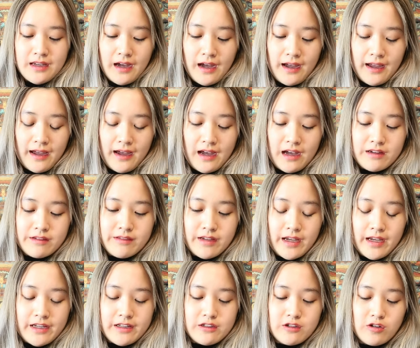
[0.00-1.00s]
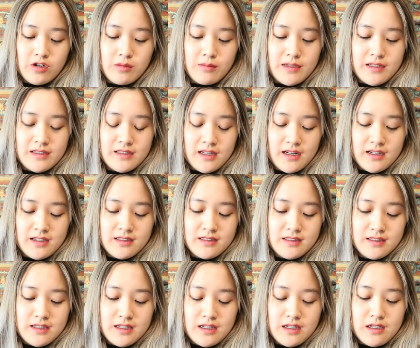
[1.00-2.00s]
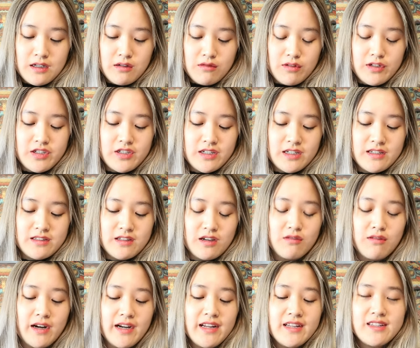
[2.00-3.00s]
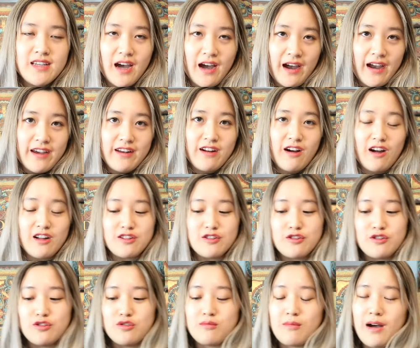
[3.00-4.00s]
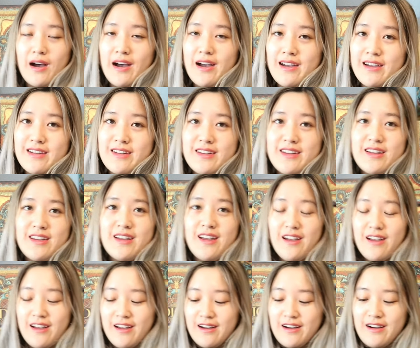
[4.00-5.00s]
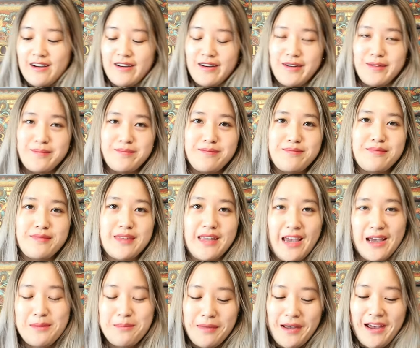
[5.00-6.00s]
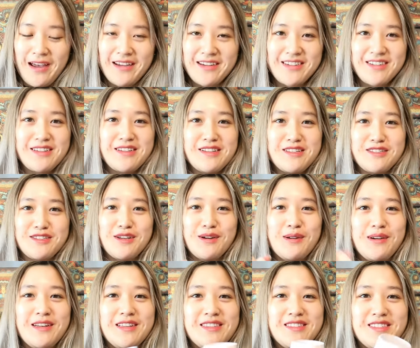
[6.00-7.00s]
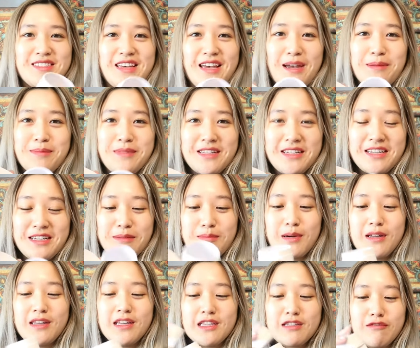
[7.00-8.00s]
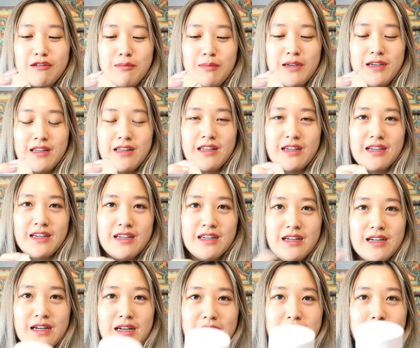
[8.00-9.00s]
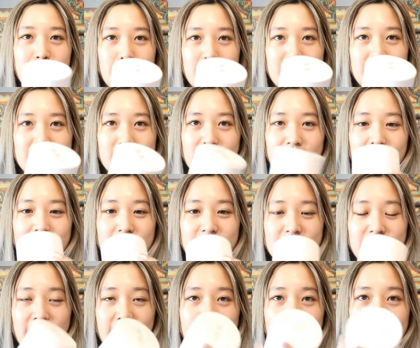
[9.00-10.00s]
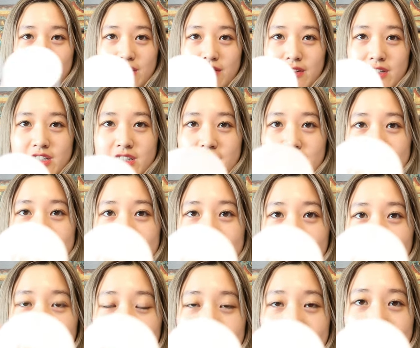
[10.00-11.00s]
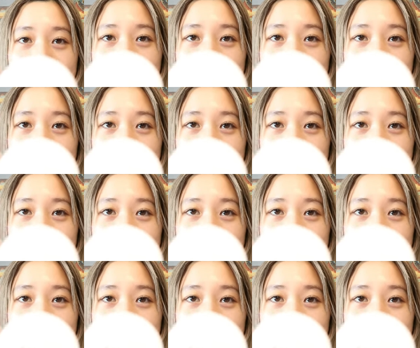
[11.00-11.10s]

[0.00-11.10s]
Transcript: I have a Dior Mitzah, which is already tied onto my um, handbag. So it's empty, but this would be the Mitzah container, which it says